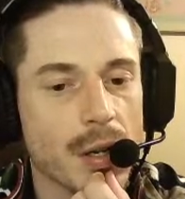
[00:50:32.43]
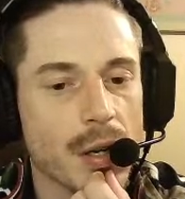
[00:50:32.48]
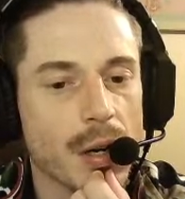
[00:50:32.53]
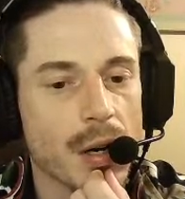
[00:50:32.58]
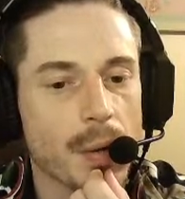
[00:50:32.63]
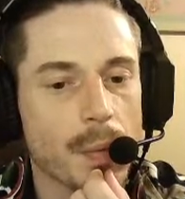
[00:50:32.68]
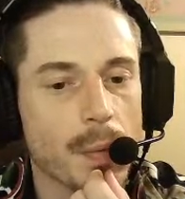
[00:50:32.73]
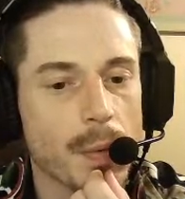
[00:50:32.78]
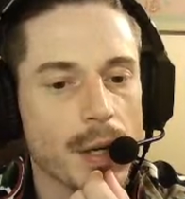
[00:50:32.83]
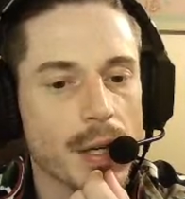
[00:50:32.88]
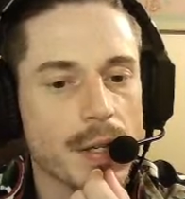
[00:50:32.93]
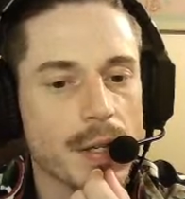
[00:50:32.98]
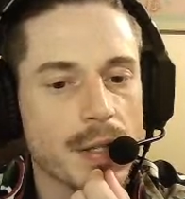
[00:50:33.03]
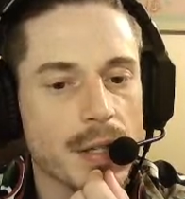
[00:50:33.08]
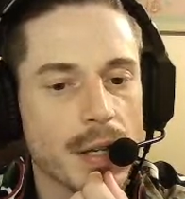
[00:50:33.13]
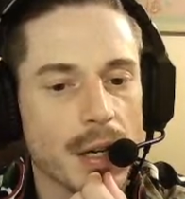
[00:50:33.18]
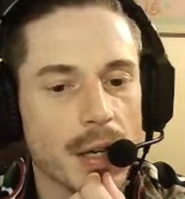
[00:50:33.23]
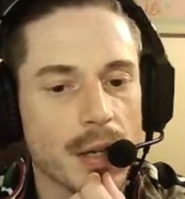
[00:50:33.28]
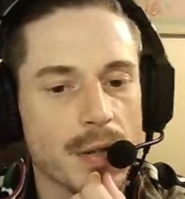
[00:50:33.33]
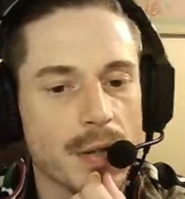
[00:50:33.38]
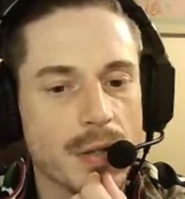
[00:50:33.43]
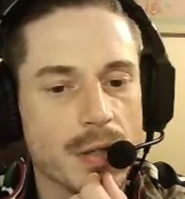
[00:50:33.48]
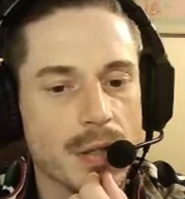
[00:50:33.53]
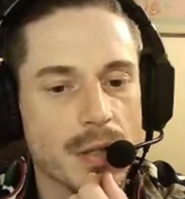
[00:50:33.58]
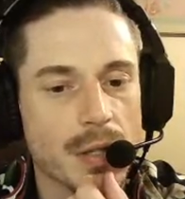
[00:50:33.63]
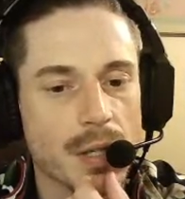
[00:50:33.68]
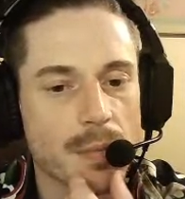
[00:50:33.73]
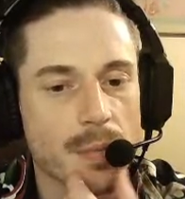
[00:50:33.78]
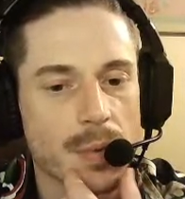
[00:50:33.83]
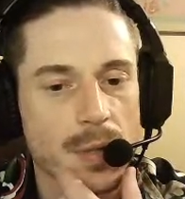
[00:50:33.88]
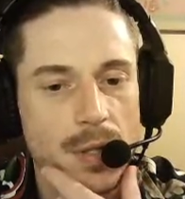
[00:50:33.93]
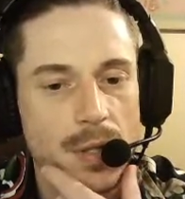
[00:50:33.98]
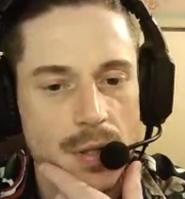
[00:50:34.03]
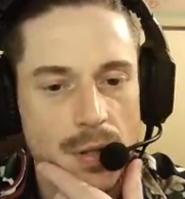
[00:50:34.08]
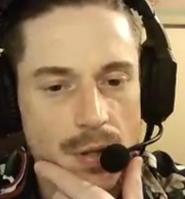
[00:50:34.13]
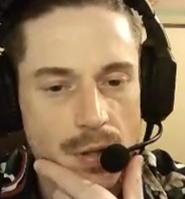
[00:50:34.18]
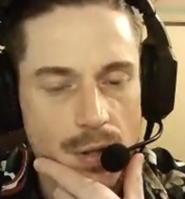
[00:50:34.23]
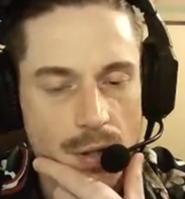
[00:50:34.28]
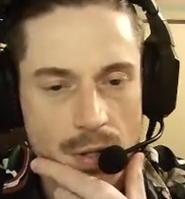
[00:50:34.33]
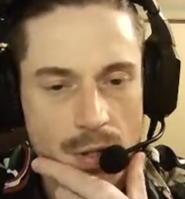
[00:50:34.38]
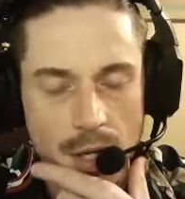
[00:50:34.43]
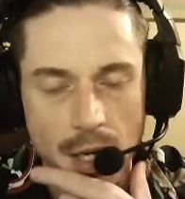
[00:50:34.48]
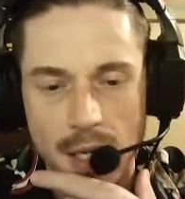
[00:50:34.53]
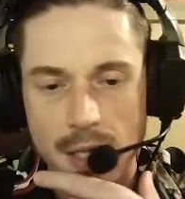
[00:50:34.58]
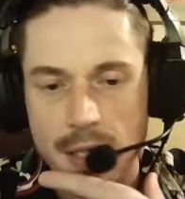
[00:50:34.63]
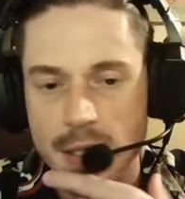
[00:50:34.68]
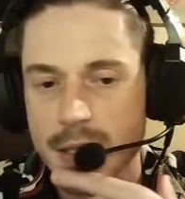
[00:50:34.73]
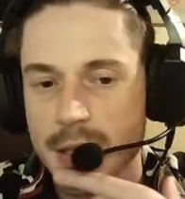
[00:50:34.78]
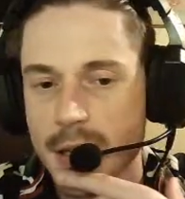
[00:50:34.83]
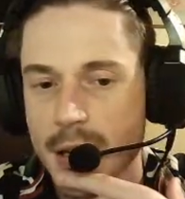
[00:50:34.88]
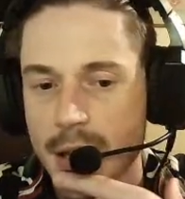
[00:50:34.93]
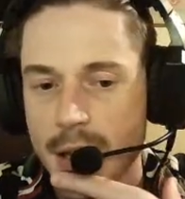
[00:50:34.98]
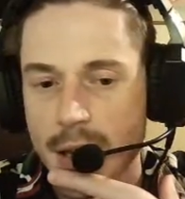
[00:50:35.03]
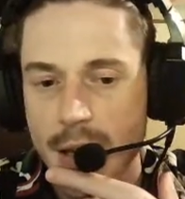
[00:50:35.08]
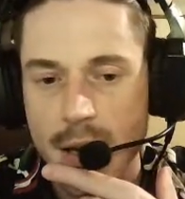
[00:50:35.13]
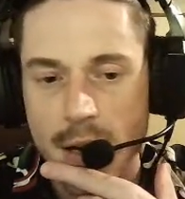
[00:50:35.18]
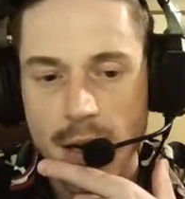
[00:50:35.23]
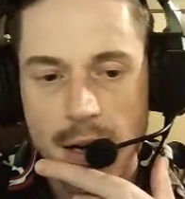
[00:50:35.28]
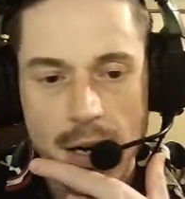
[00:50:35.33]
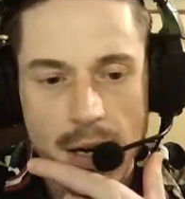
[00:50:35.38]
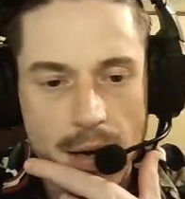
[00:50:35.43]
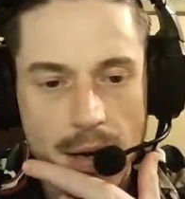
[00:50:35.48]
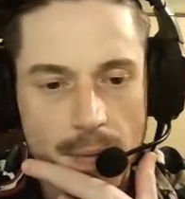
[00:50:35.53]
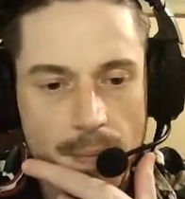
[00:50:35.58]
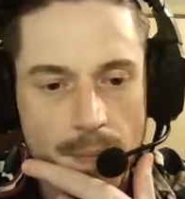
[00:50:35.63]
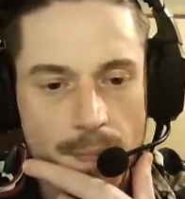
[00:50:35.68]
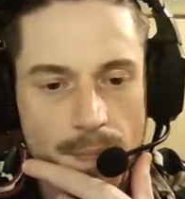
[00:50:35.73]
a wait sync IO sleep 2 seconds. And